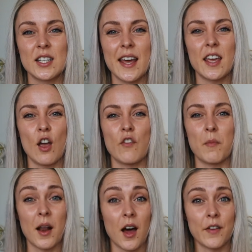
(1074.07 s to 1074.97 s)
taking
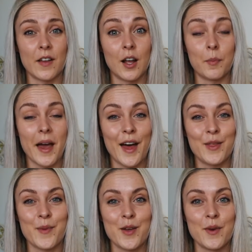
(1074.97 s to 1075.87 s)
over my life a little bit at
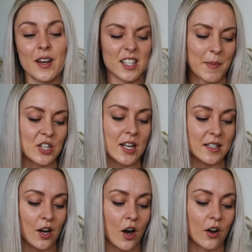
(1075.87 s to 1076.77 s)
the moment, especially
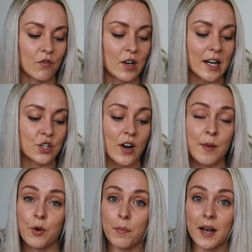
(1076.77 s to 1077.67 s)
as I can't really
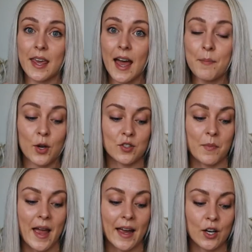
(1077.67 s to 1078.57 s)
train properly yet because
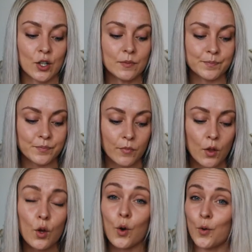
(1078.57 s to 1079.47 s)
of my ankle.
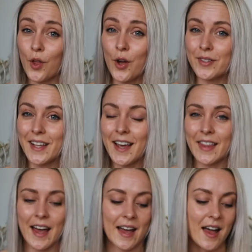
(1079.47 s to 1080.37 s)
Although saying
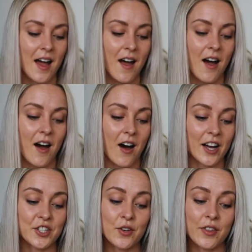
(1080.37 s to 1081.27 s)
that,
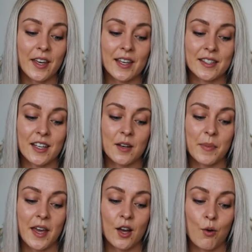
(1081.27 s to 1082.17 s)
I do think it's gonna
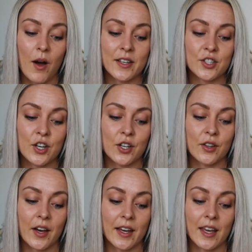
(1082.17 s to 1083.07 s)
be quite
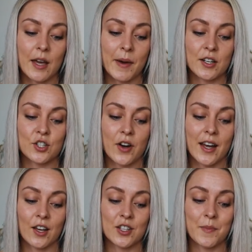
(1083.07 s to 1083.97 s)
soon that I can get back to
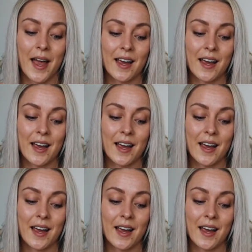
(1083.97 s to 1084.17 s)
training because my